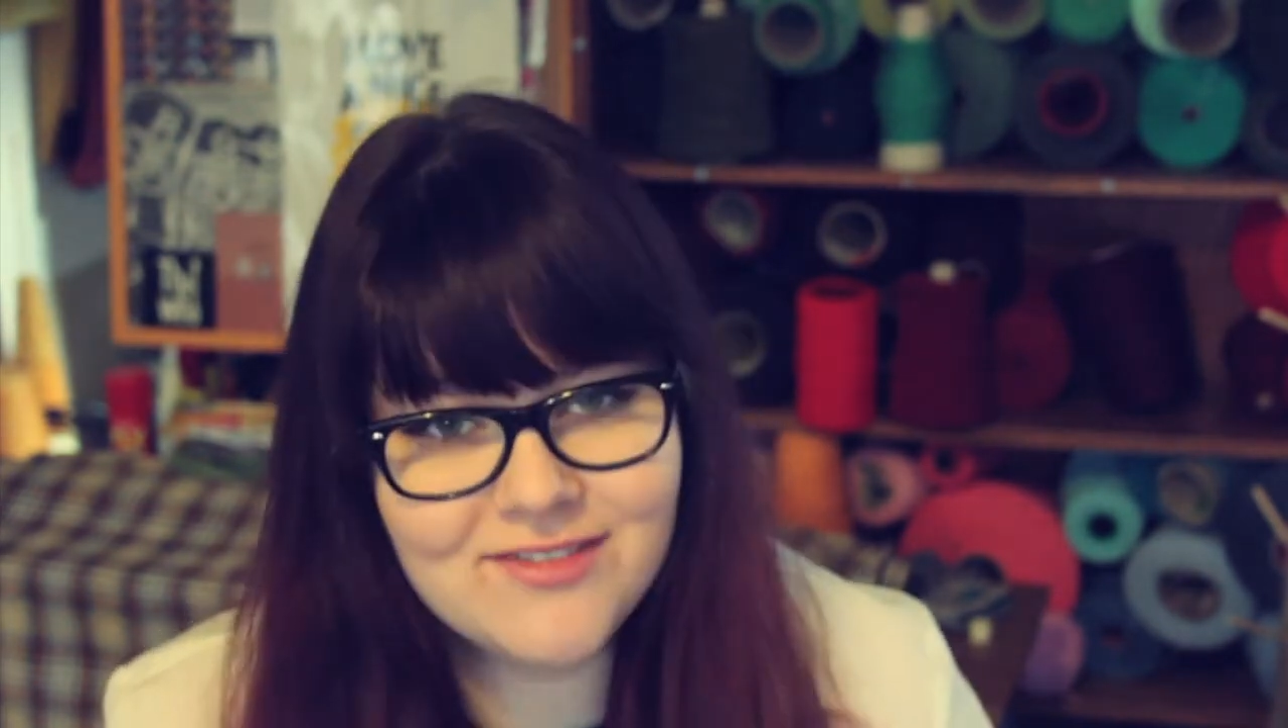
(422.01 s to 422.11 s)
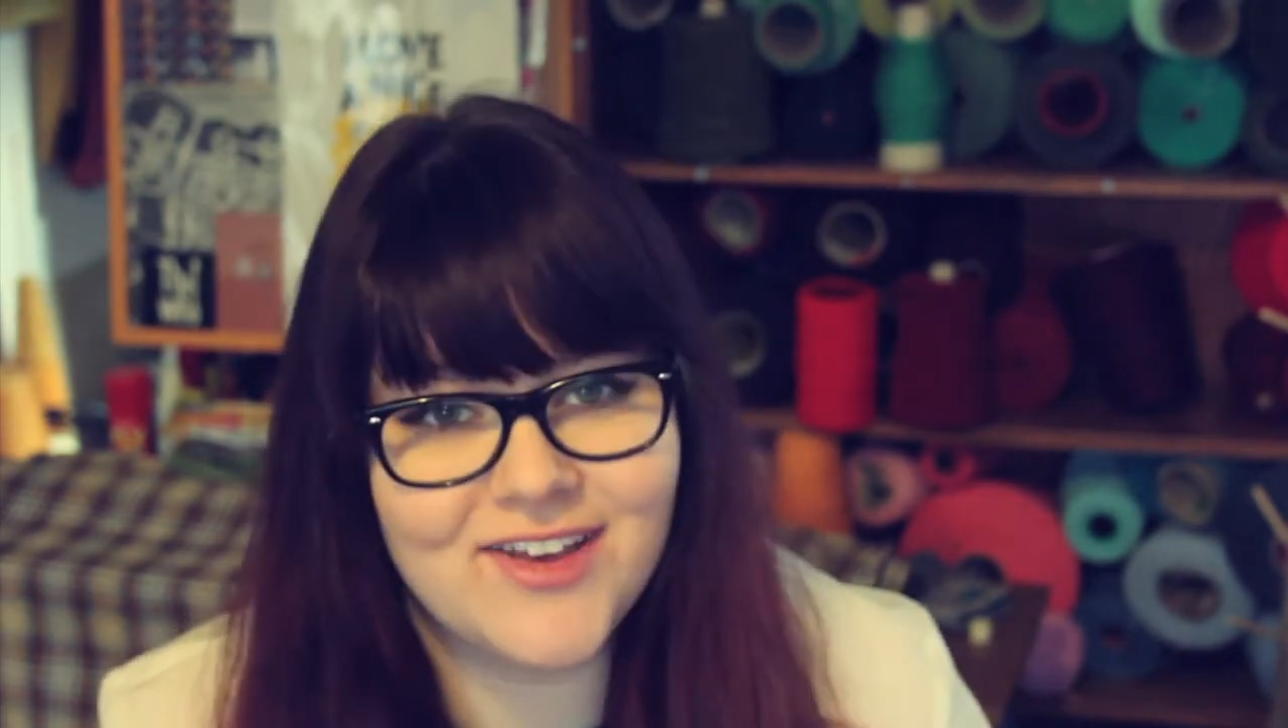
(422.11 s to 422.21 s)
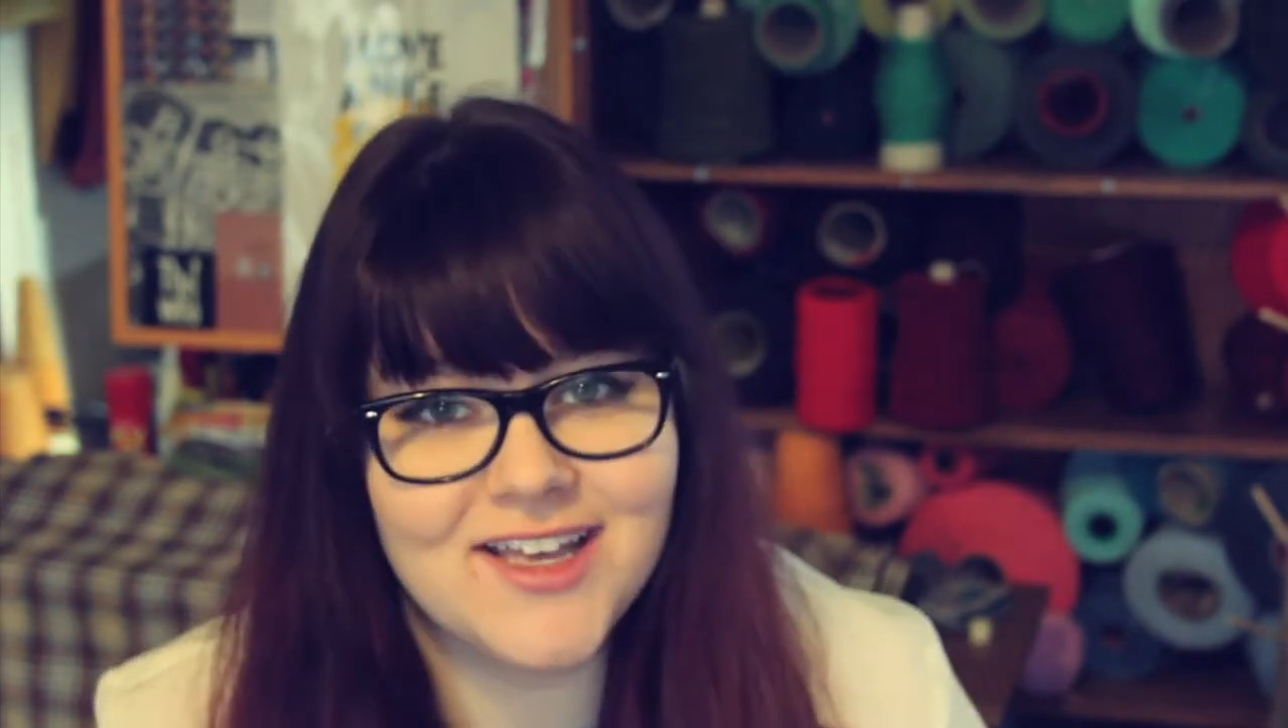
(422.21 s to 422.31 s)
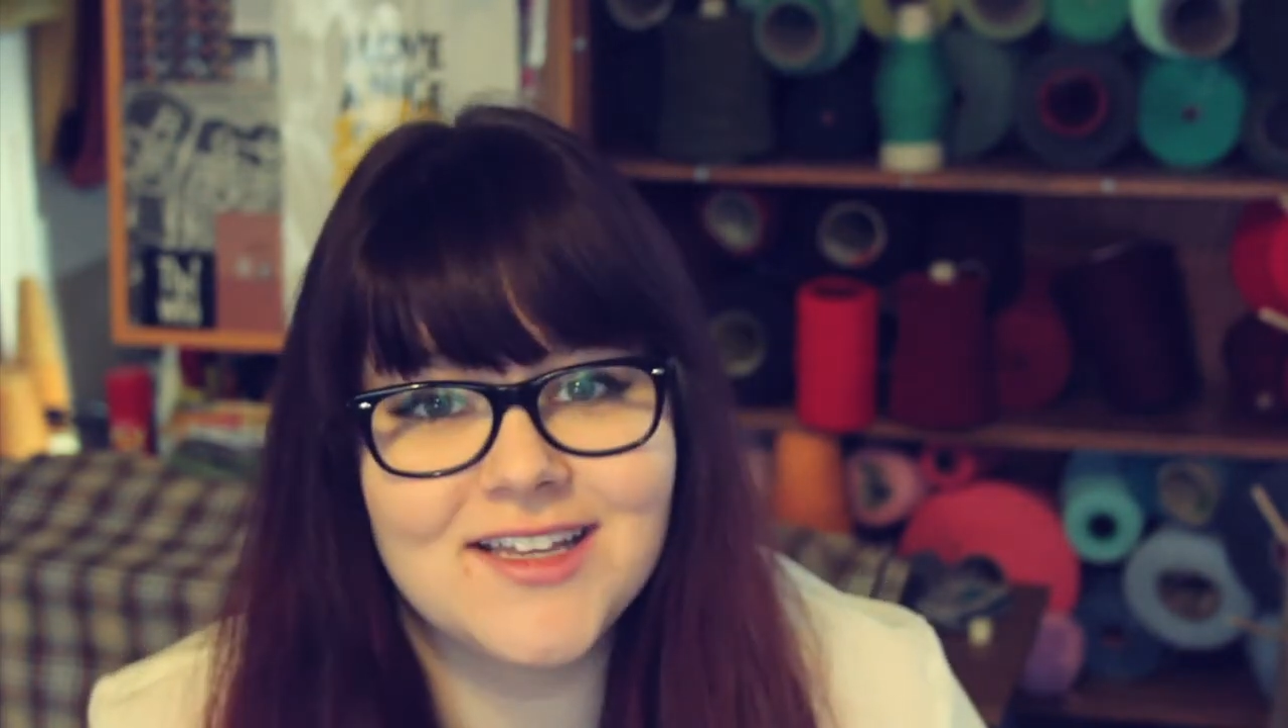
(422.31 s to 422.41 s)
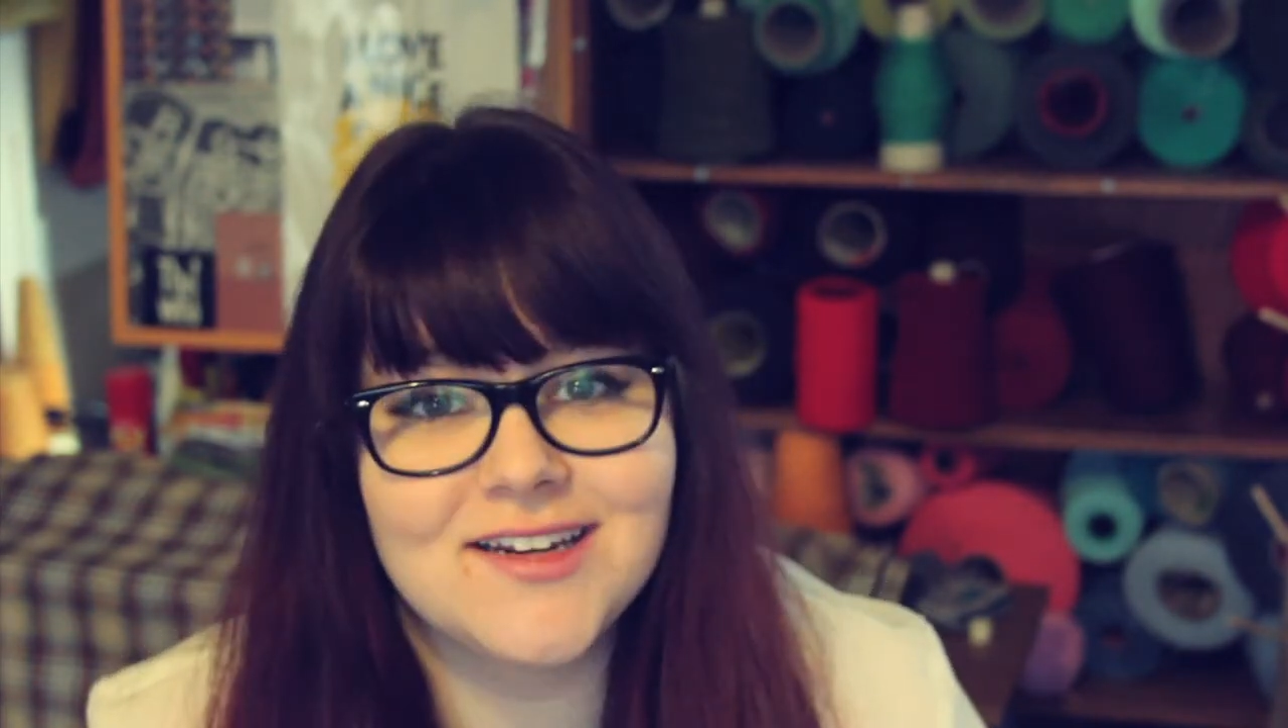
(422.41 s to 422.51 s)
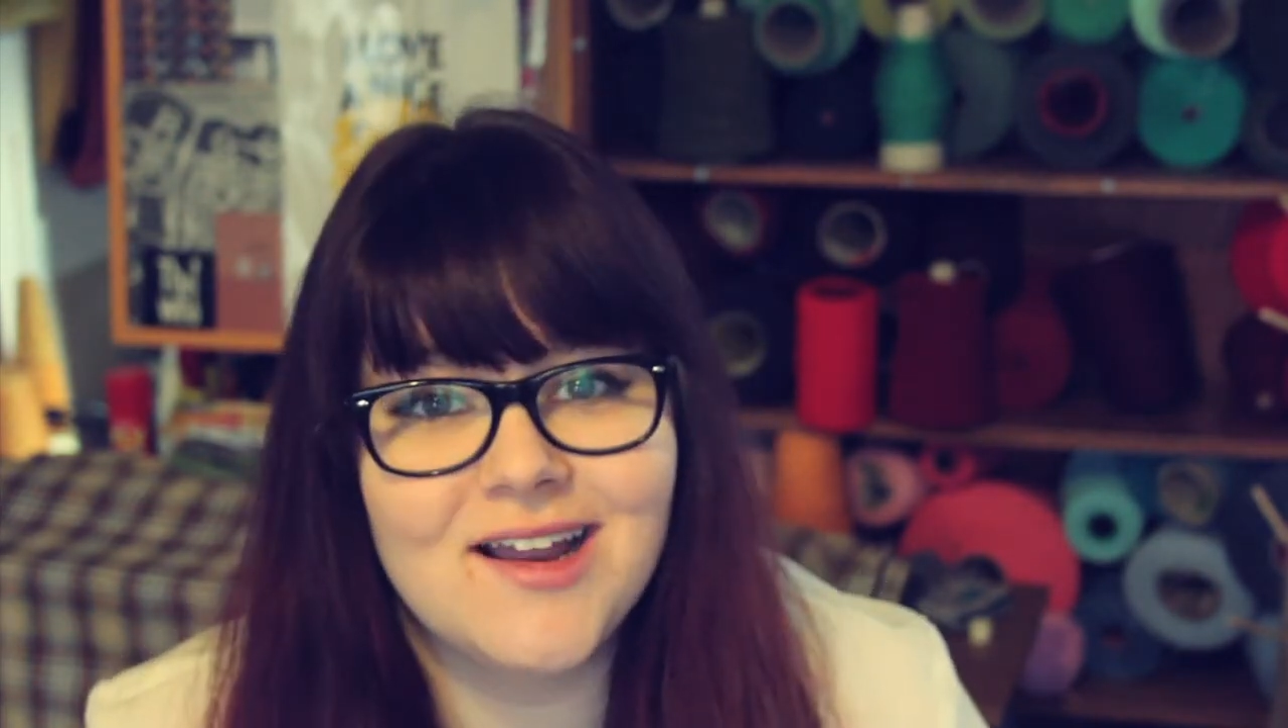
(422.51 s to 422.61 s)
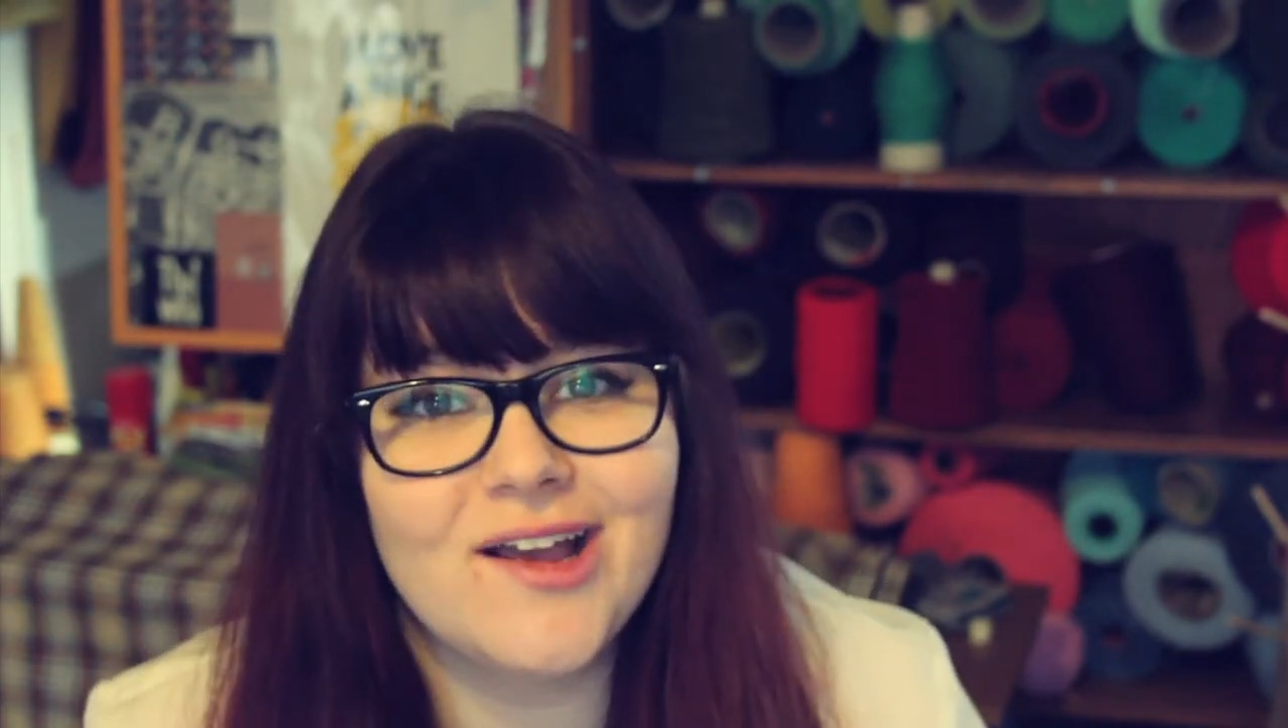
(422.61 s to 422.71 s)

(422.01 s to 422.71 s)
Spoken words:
fan